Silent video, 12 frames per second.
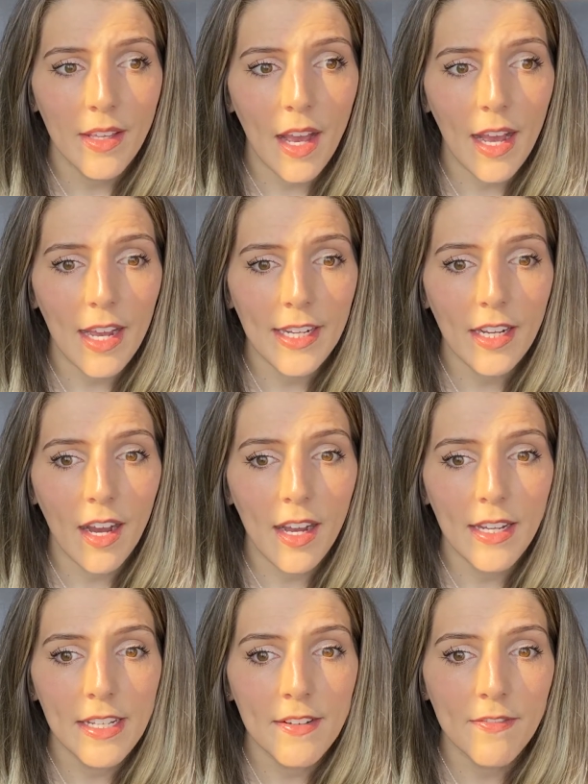I
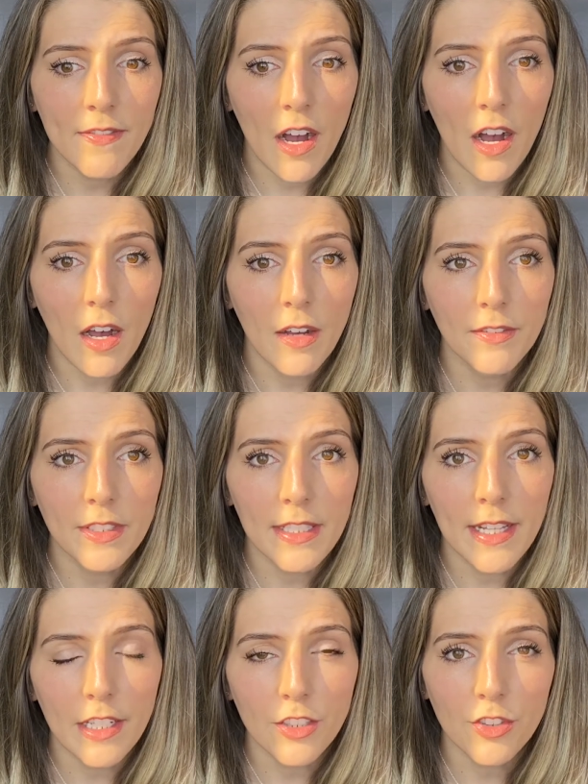got involved in
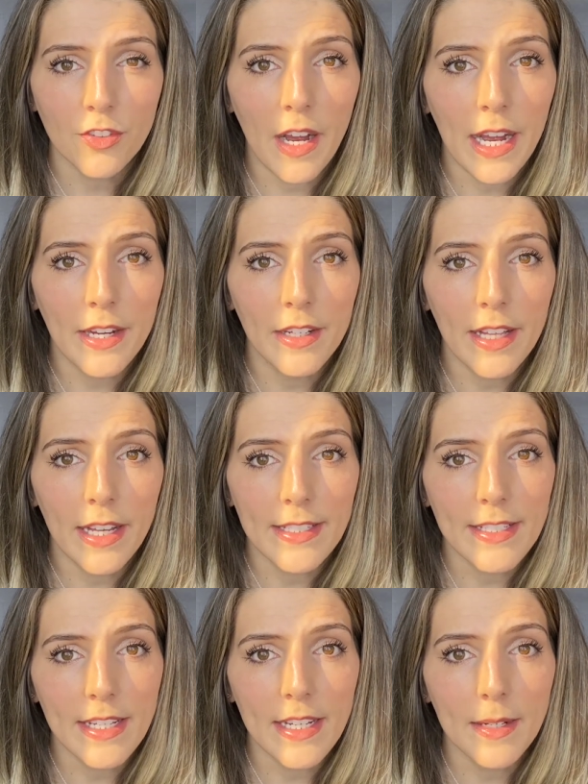that trial. I
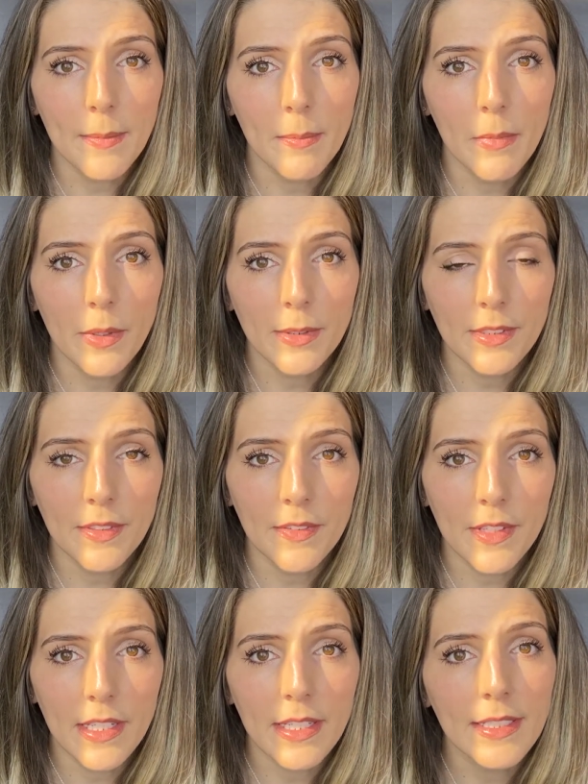did most of
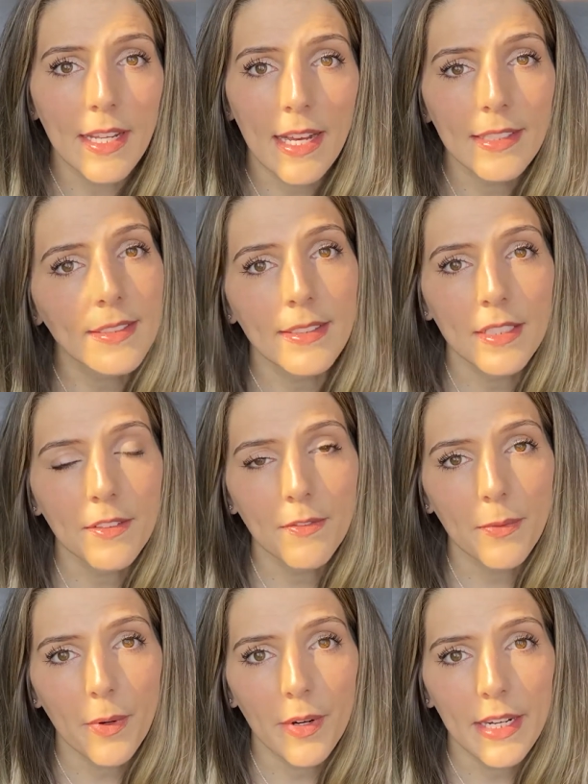the testing
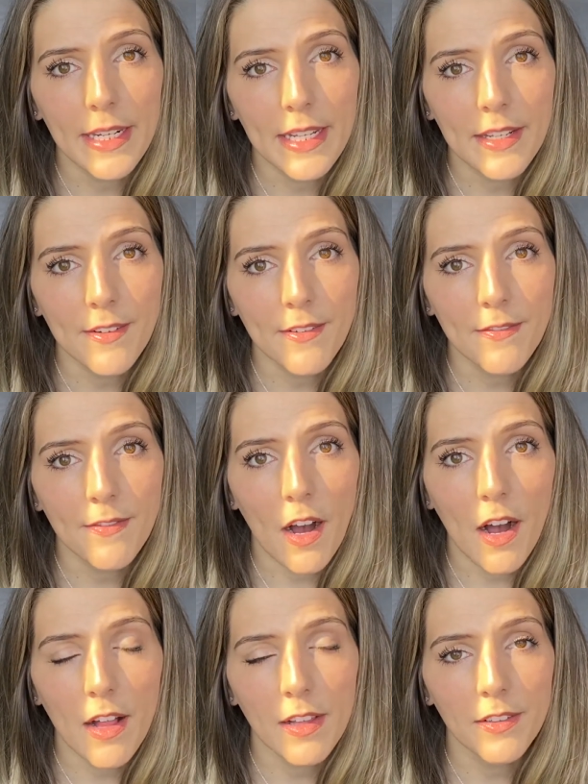for it in
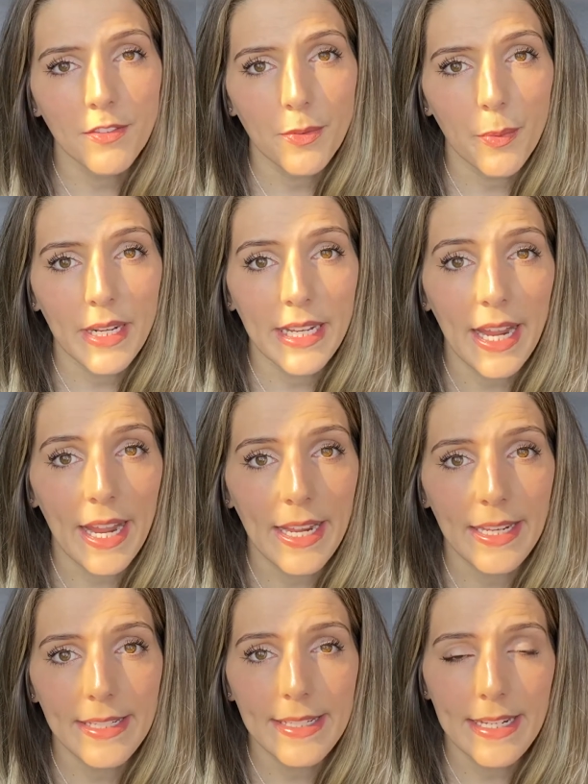fall of
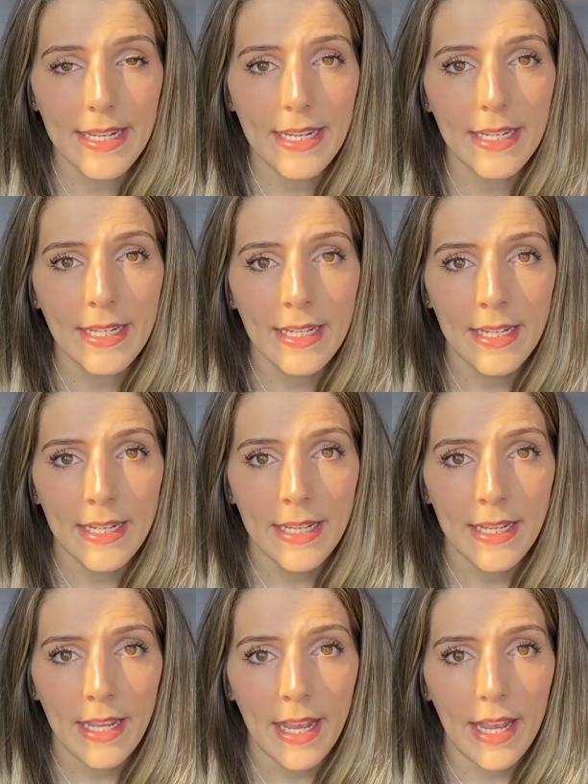2018
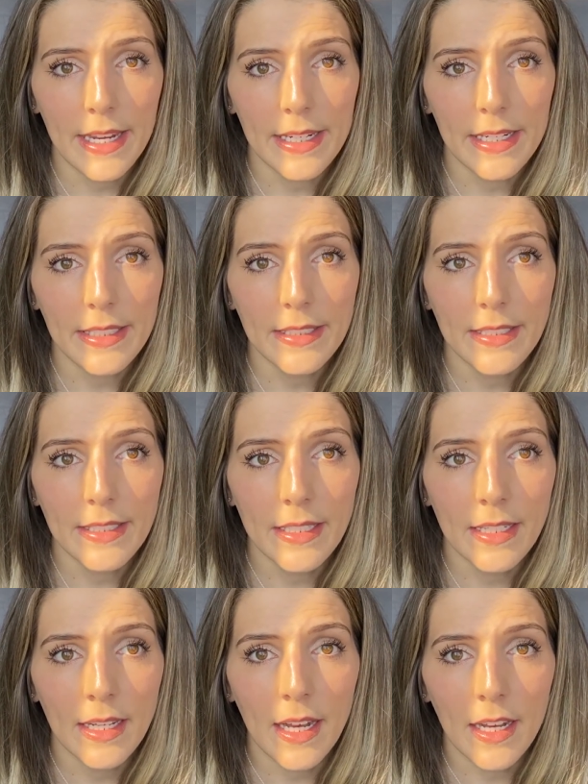and
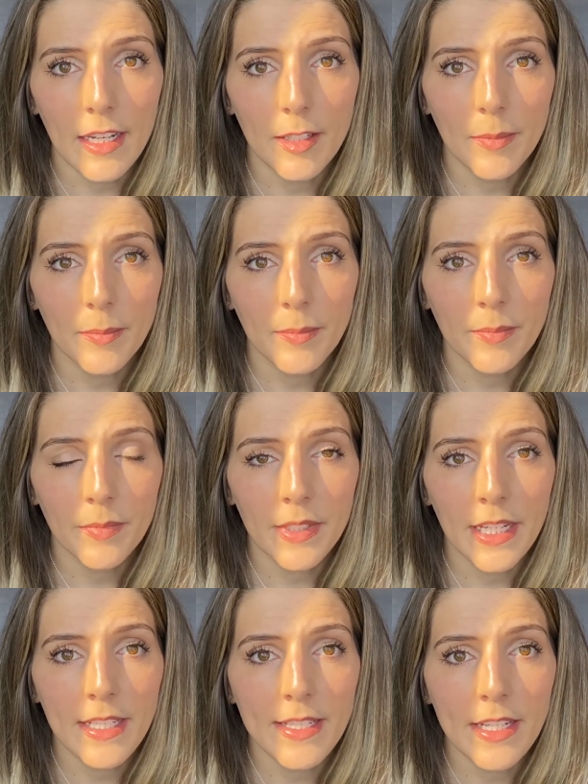um,
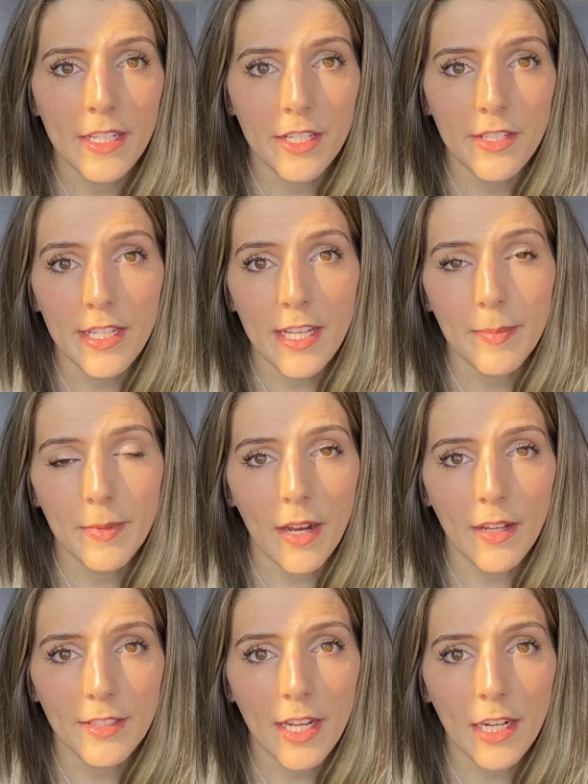continued to keep
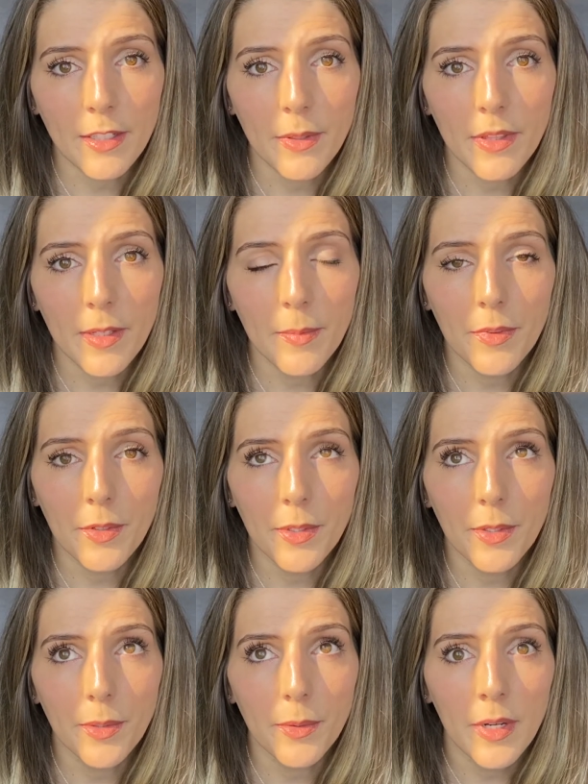contact with them
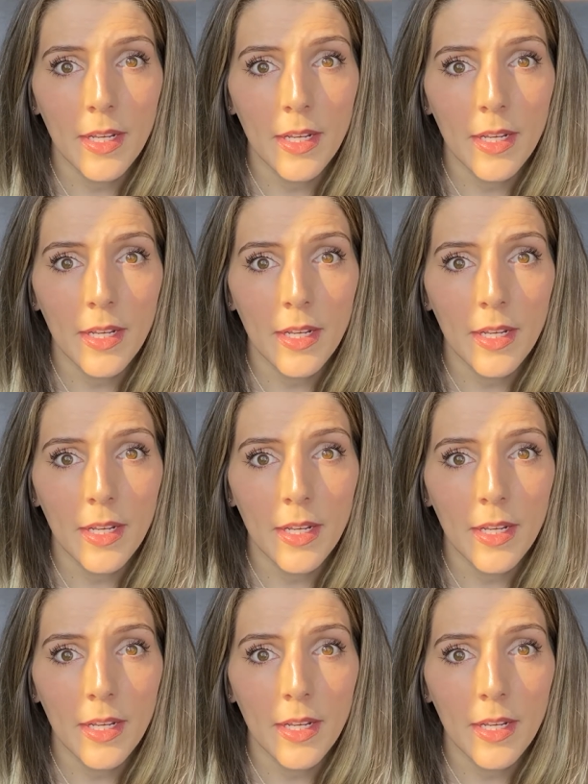through